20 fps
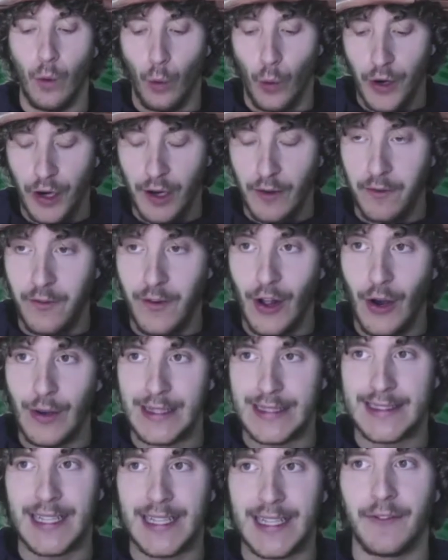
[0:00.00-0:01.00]
workflow
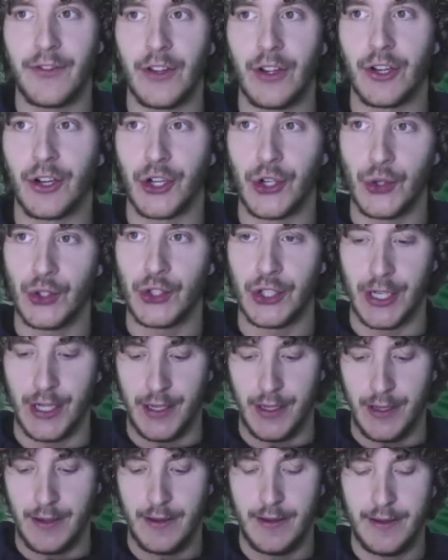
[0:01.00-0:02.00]
is something
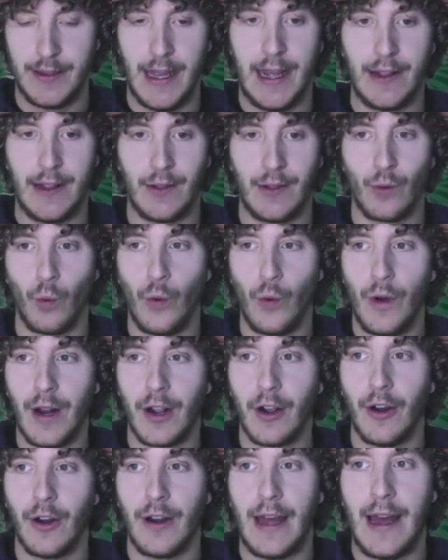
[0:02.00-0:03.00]
crucial that
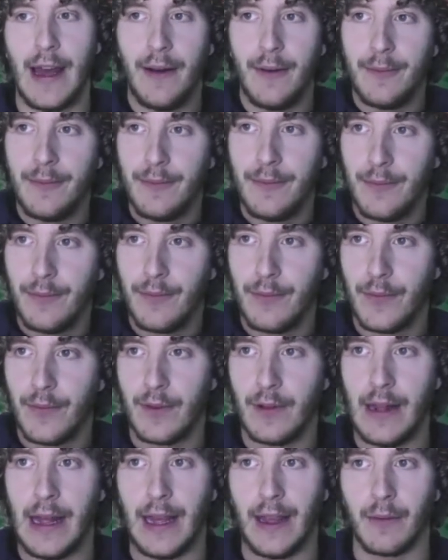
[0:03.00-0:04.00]
we're gonna
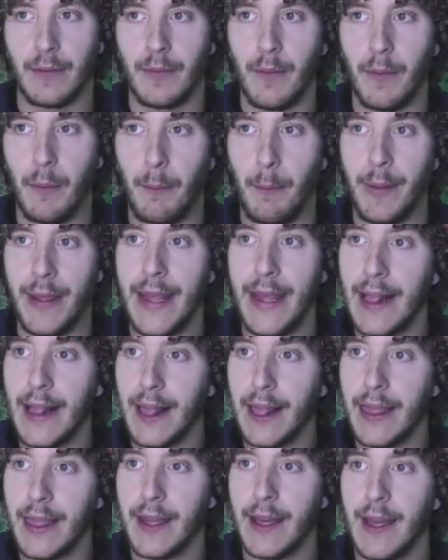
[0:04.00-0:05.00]
like
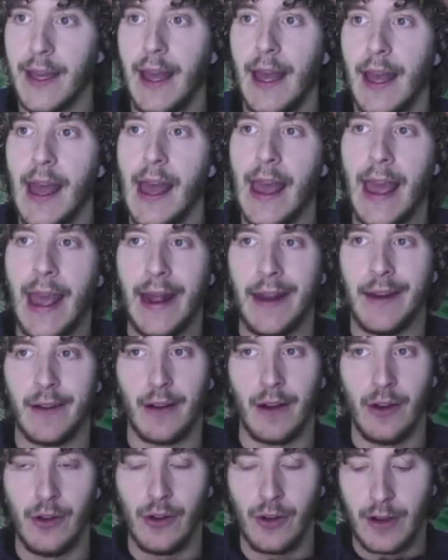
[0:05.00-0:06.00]
build and
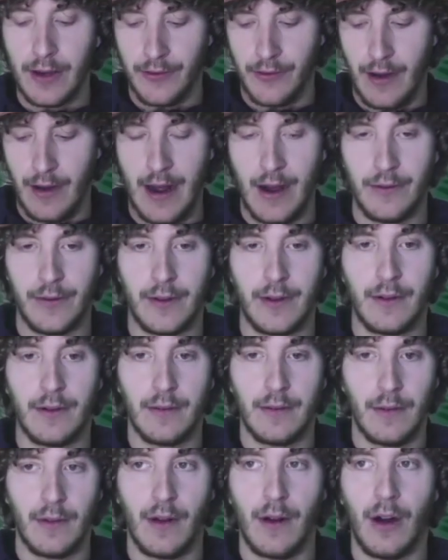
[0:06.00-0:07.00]
look around
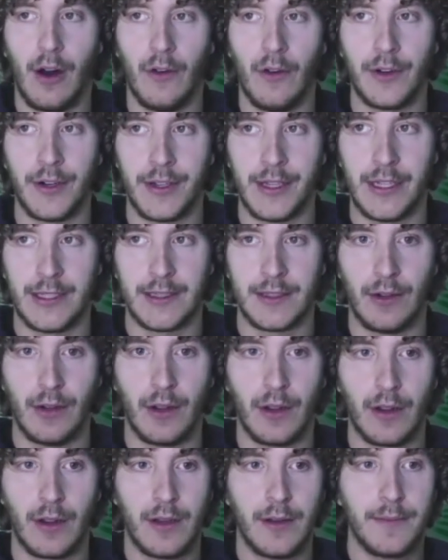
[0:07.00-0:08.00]
over this
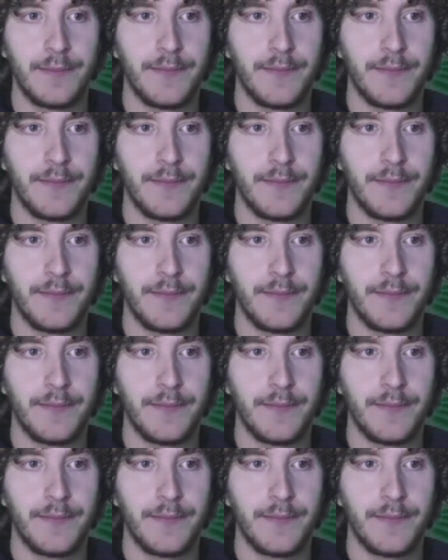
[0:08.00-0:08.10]
talk.